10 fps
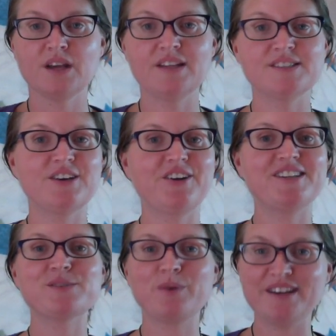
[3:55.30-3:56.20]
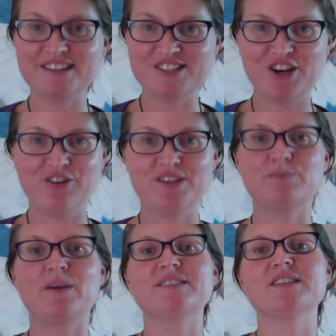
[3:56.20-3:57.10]
And so I just wanted to share
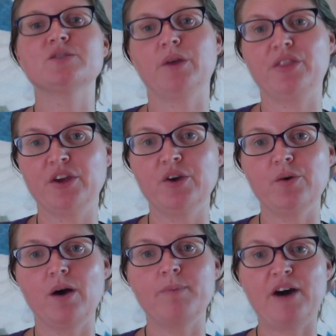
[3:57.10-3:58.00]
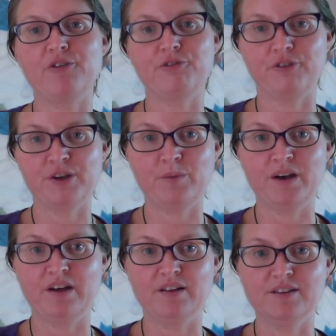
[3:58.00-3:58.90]
this message with you about free
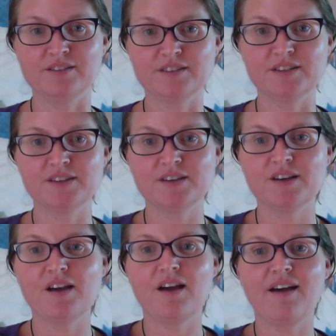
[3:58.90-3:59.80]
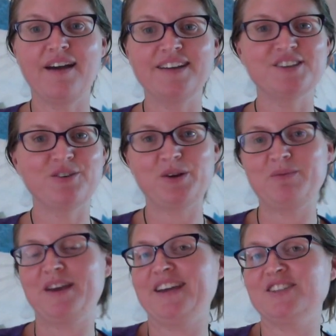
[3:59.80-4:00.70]
will. I don't want to
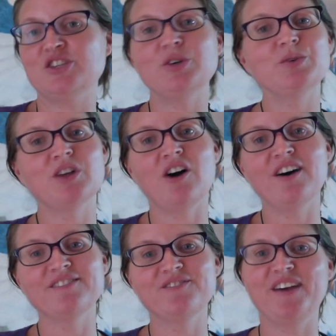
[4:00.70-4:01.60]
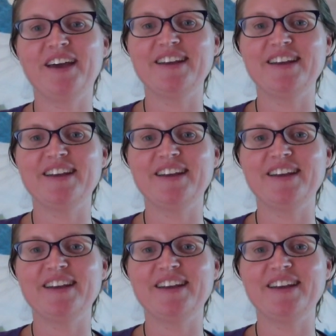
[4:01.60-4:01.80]
make it too long, but